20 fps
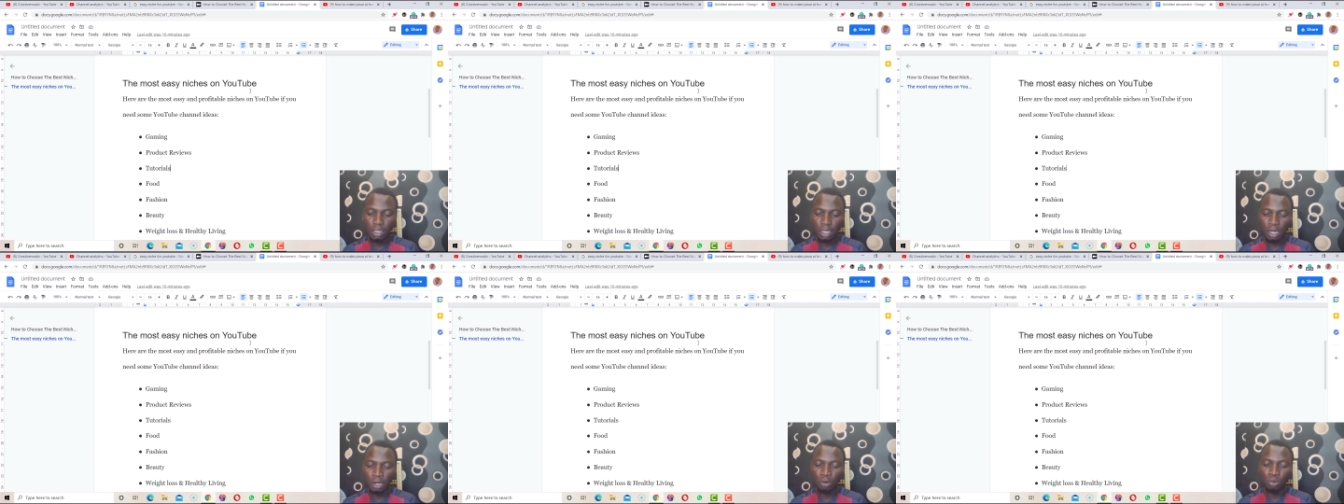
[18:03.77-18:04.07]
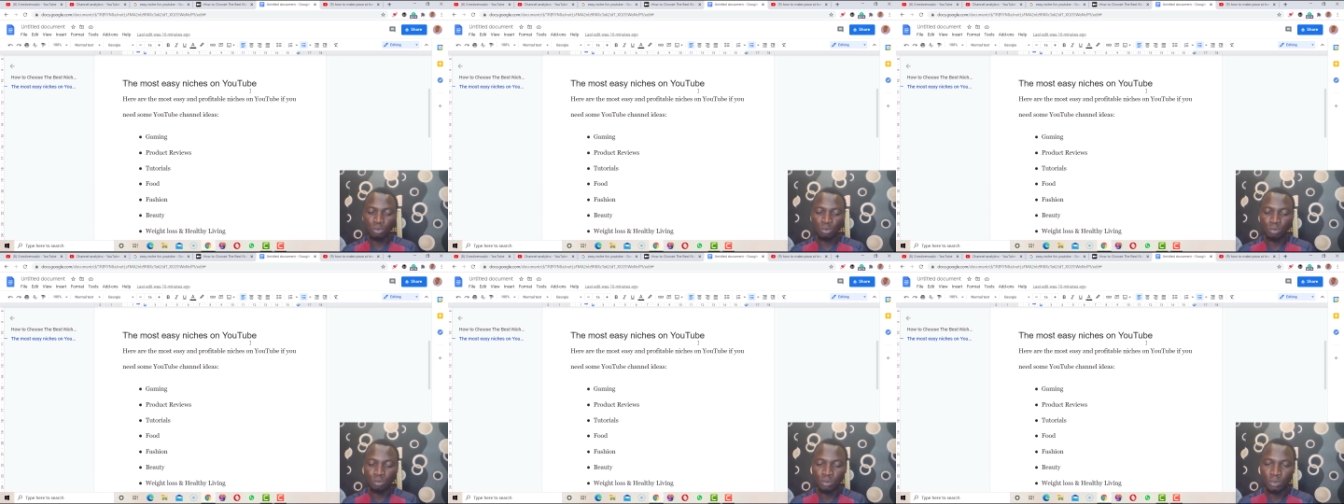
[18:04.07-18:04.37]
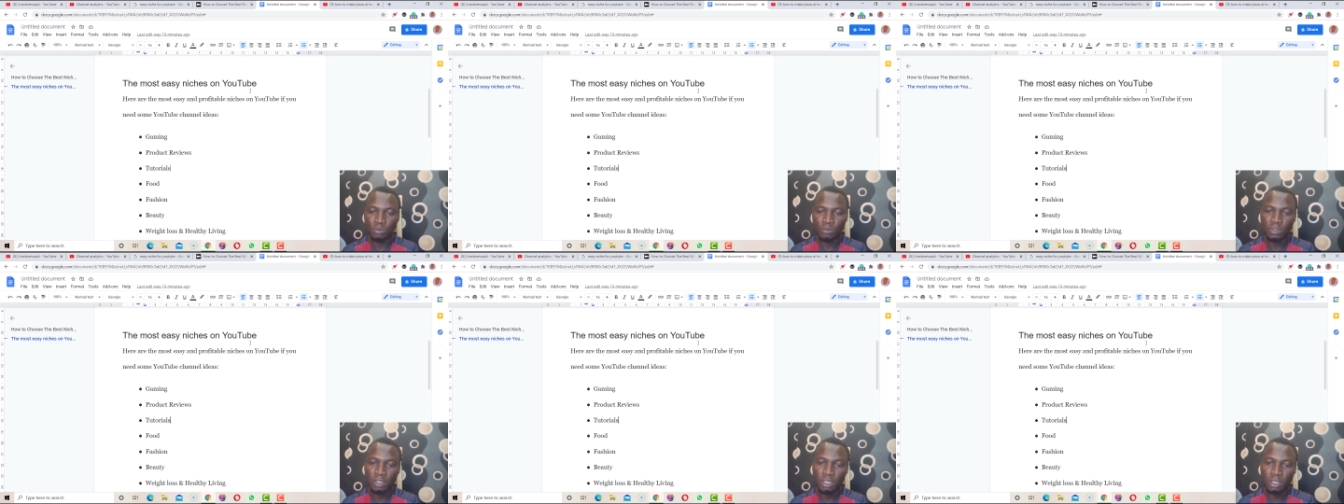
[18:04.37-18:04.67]
I will be
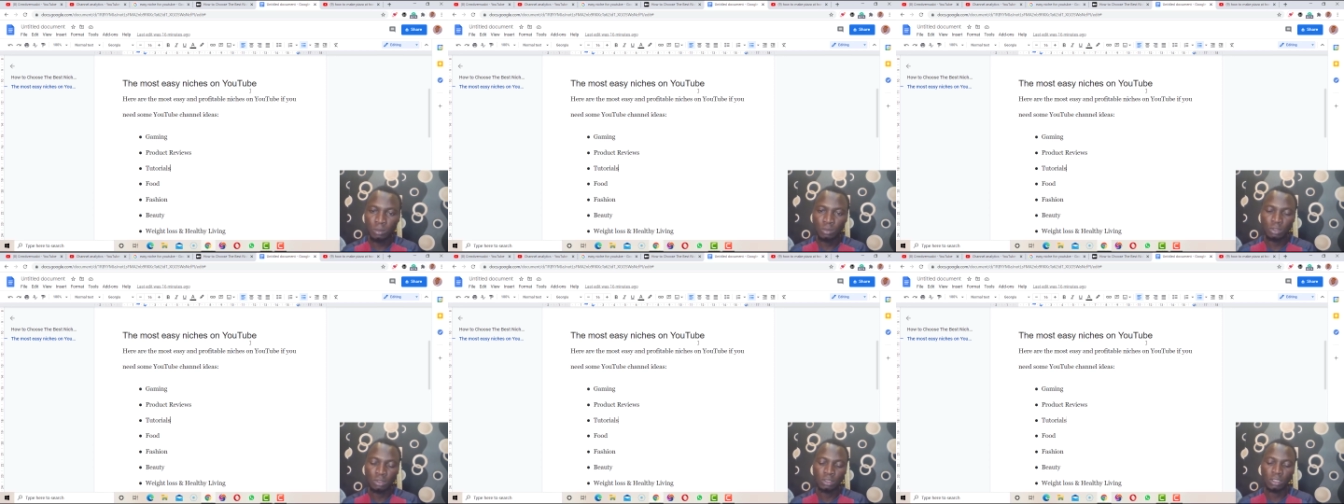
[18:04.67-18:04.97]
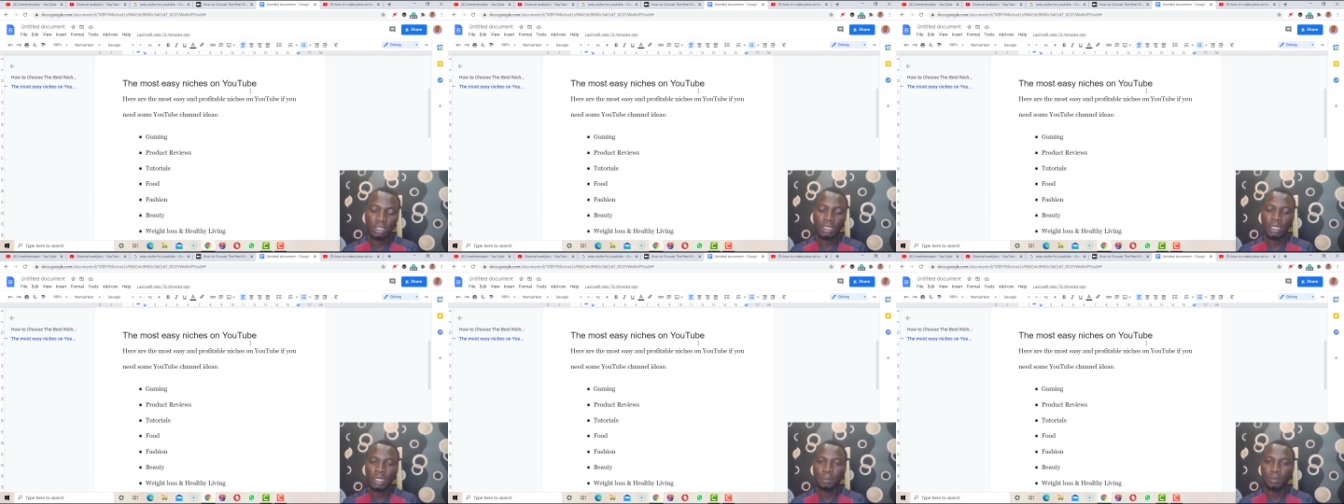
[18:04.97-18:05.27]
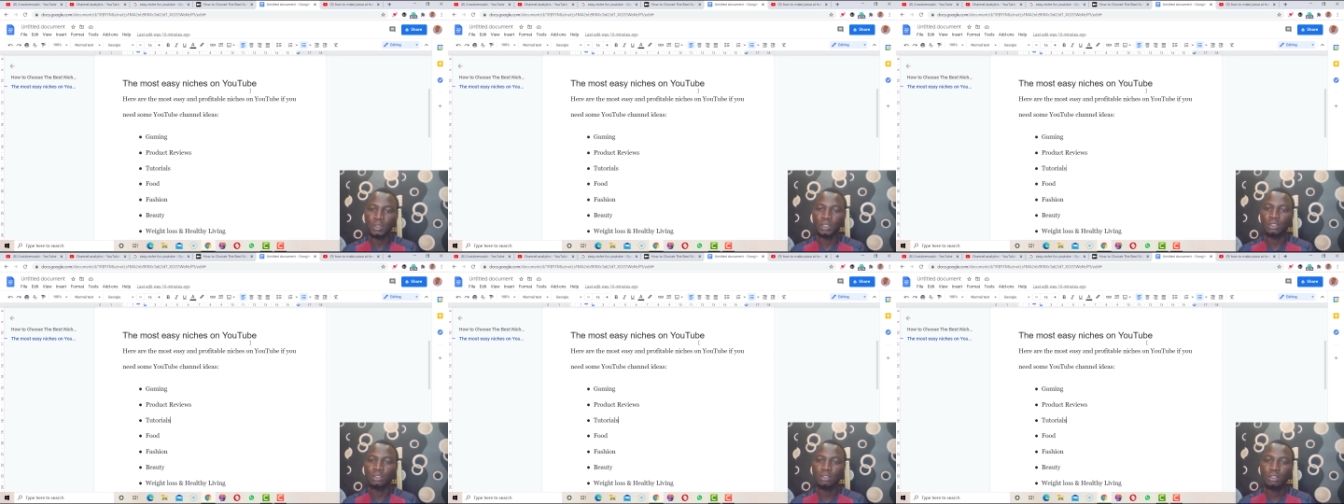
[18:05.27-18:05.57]
very much
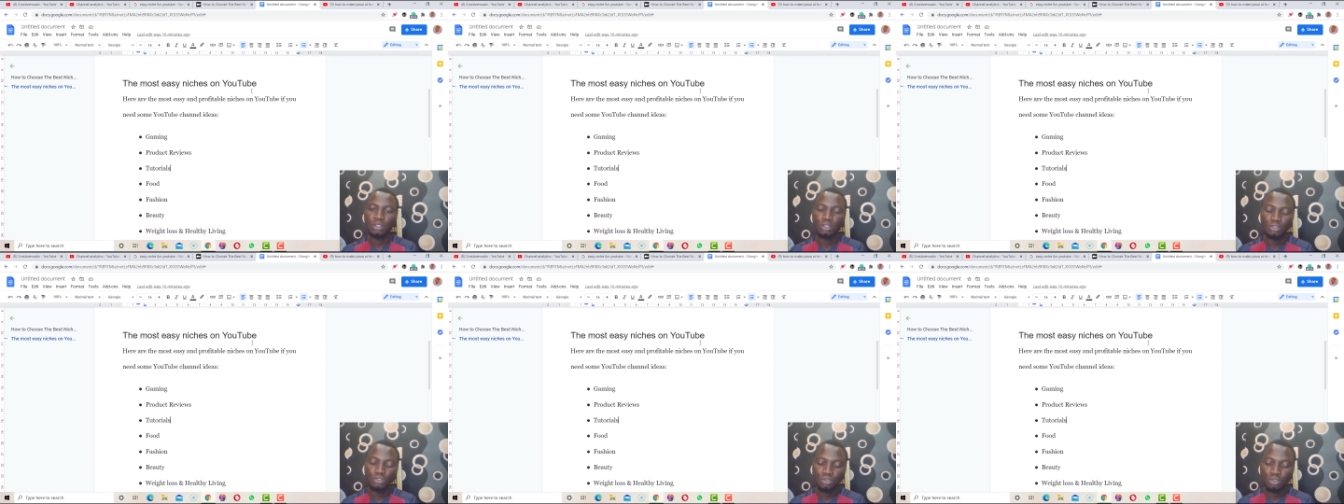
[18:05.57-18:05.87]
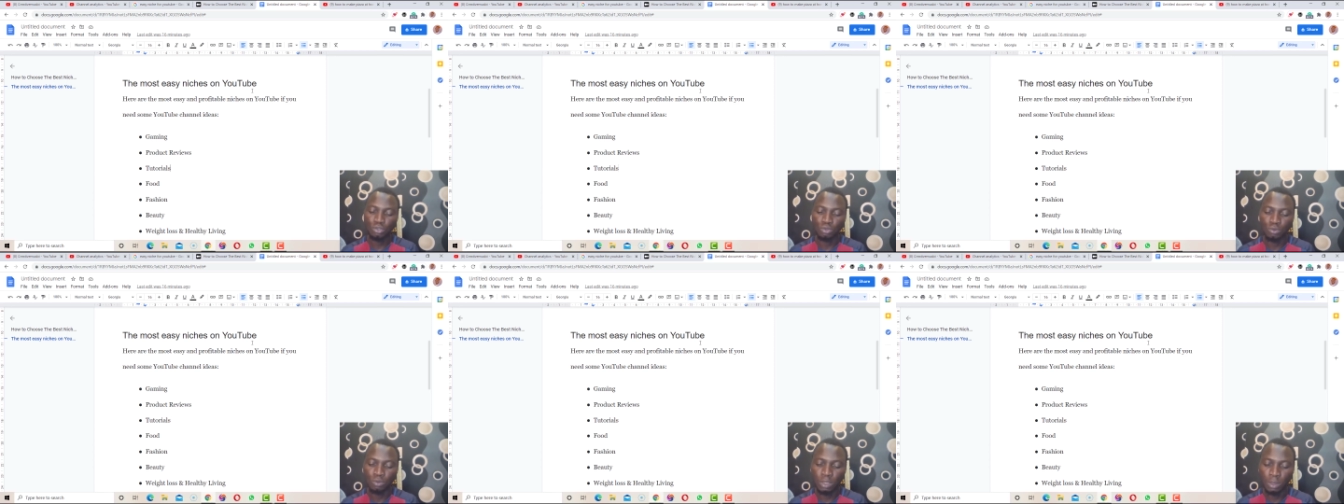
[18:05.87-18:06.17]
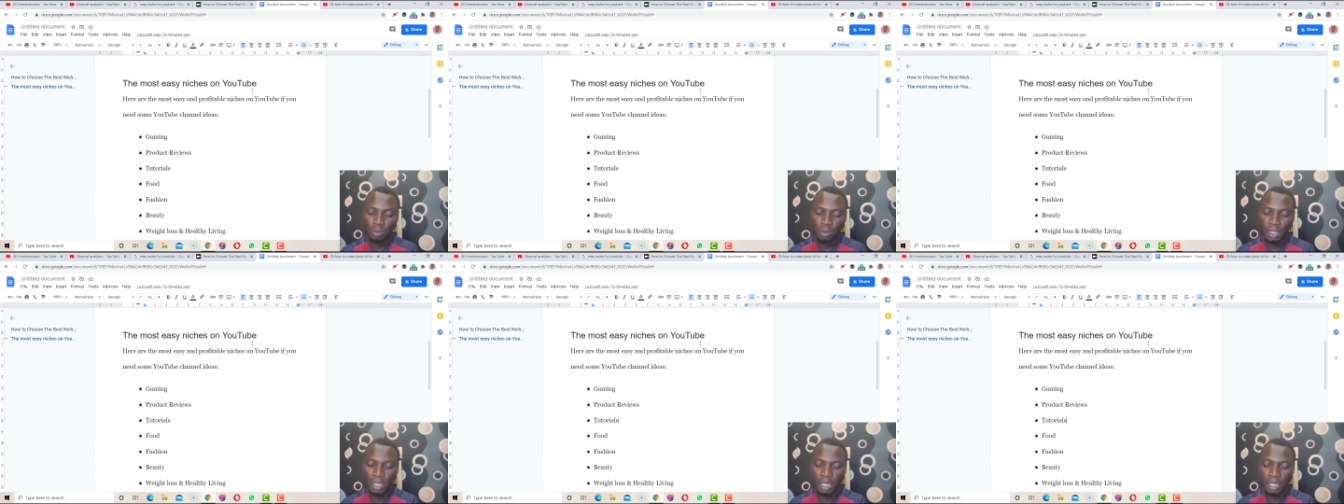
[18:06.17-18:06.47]
happy to
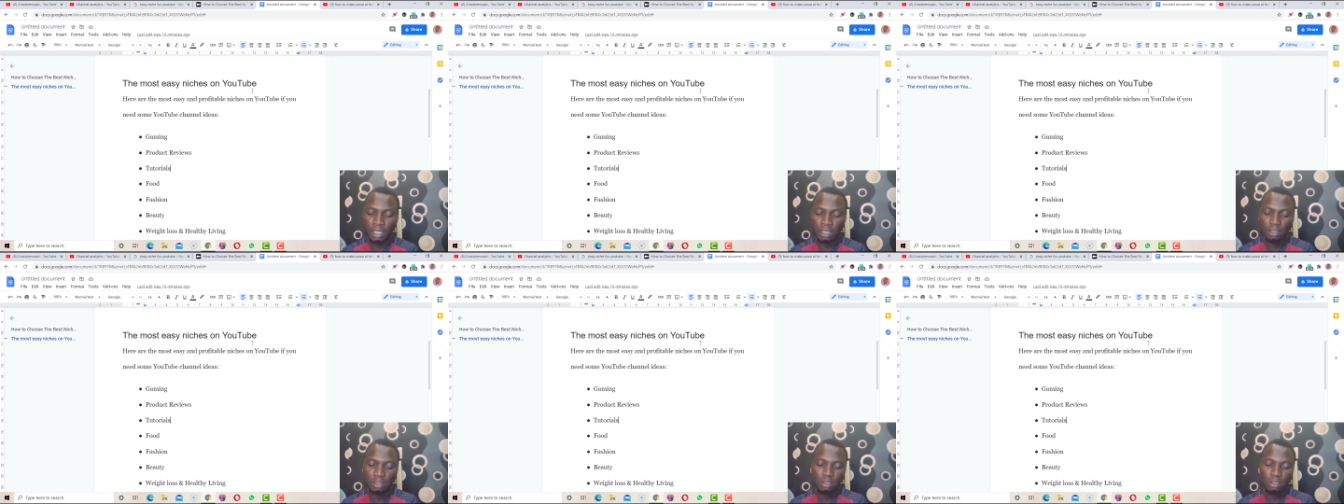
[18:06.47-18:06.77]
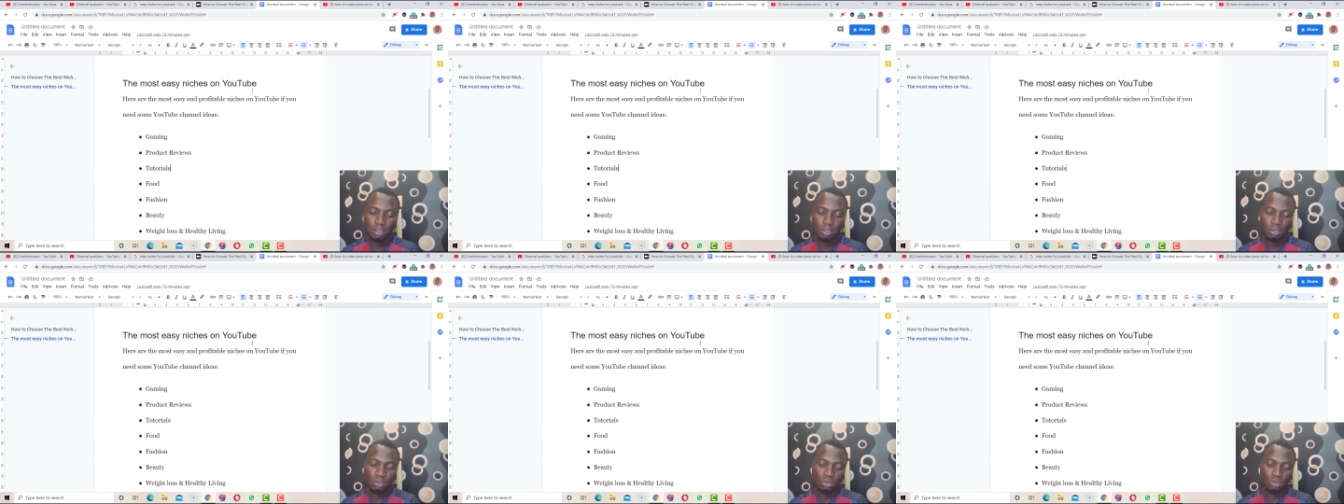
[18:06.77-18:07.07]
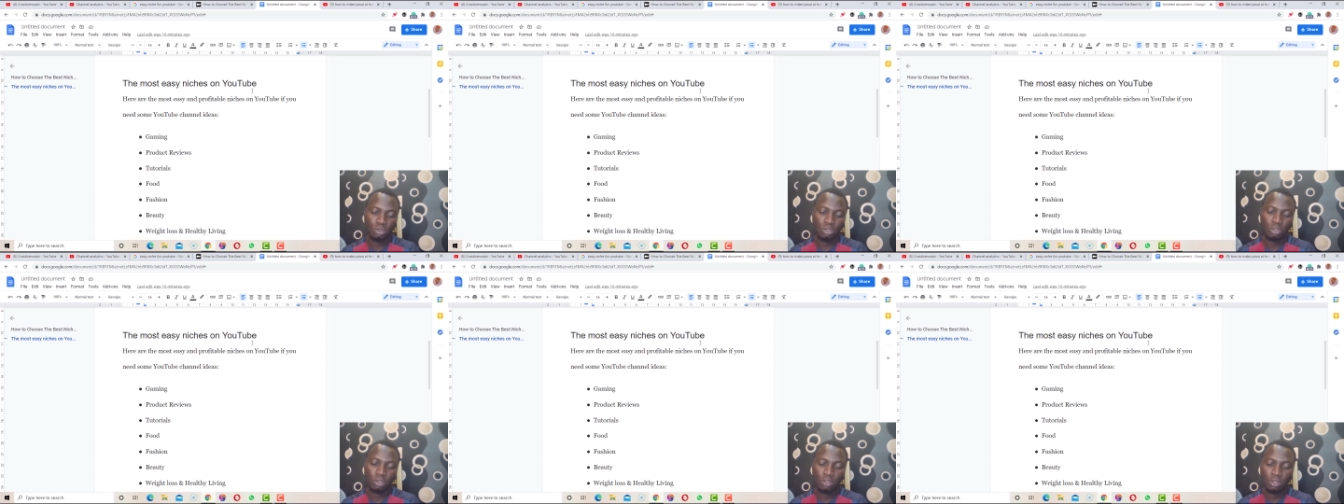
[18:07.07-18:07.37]
reply to
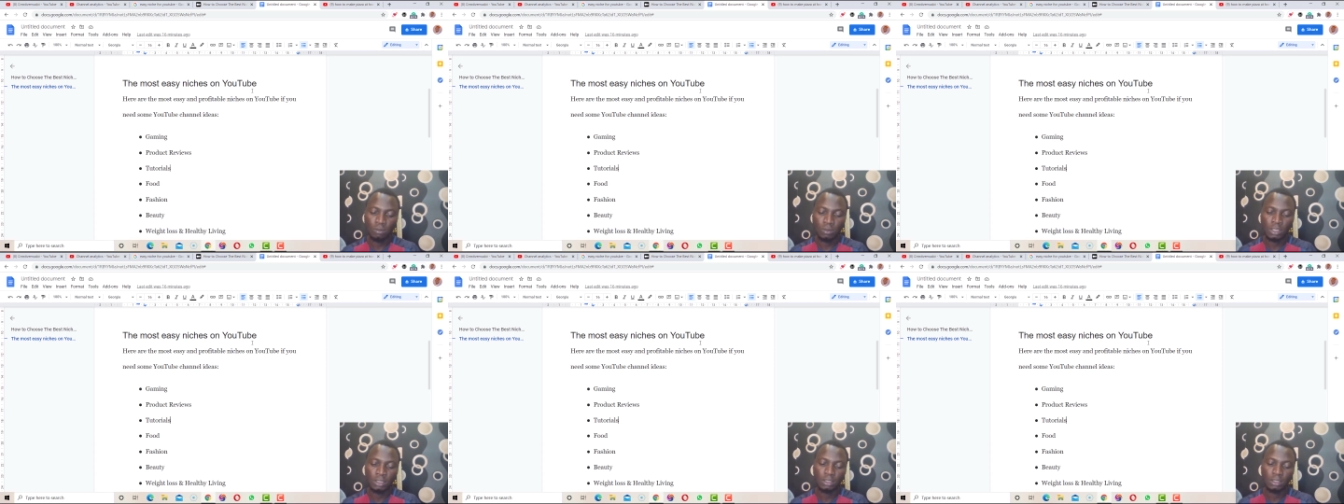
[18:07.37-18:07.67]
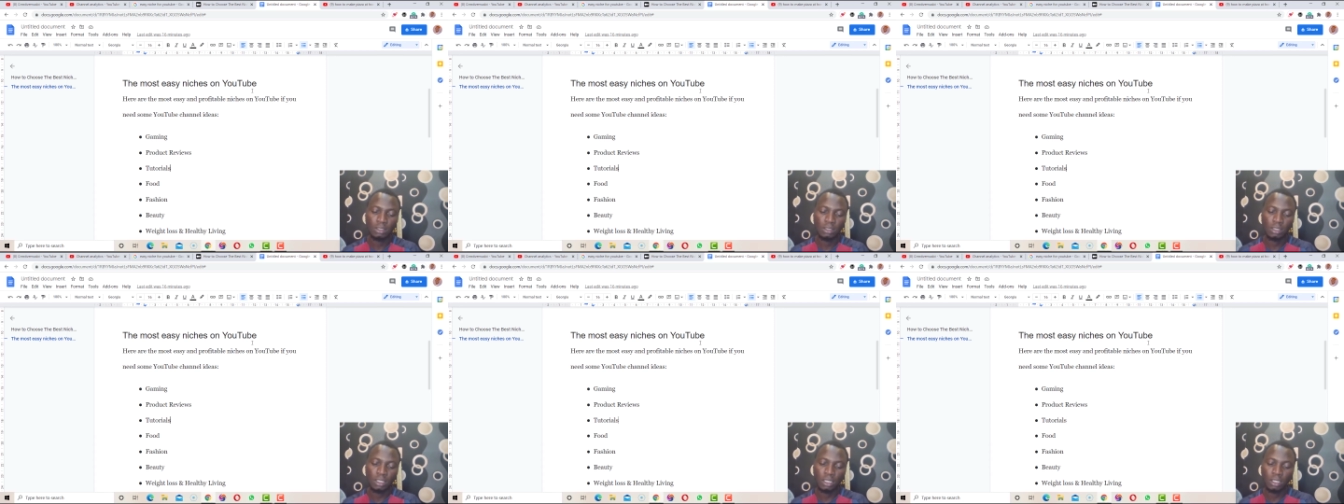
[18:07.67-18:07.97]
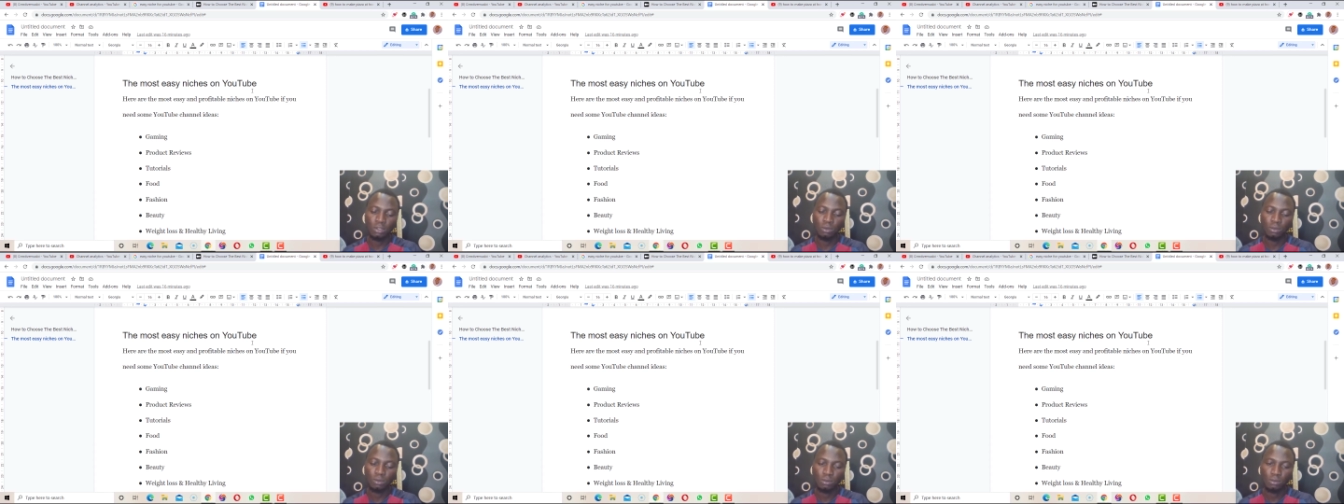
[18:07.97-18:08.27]
your comment. Thank
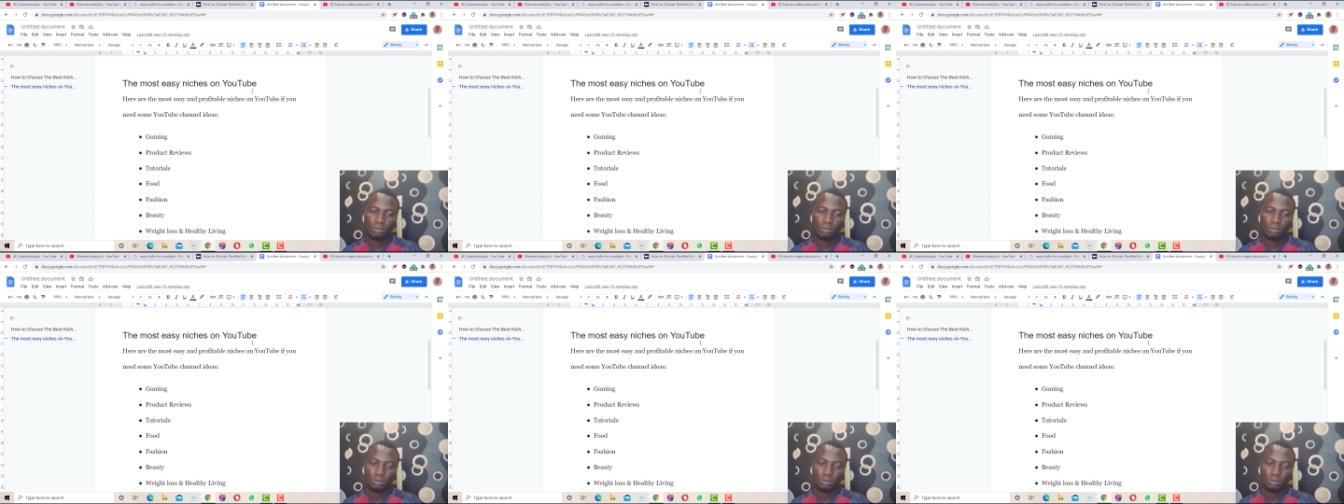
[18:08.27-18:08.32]
you.